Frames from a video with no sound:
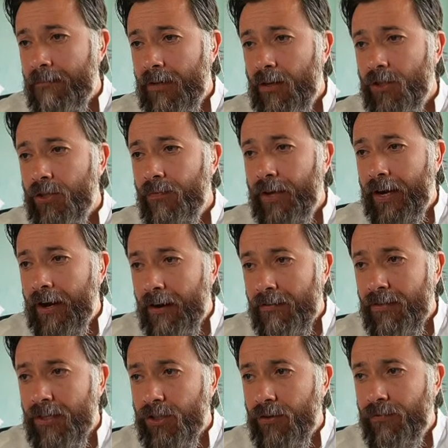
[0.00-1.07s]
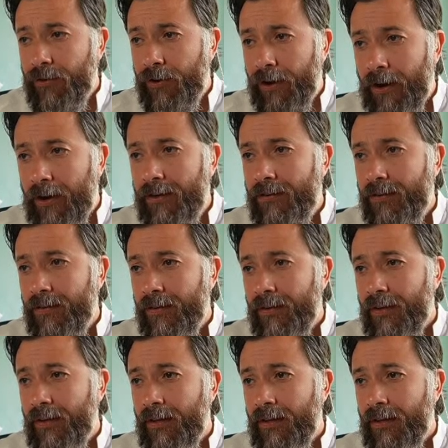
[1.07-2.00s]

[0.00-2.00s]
because of the hardness of their heart,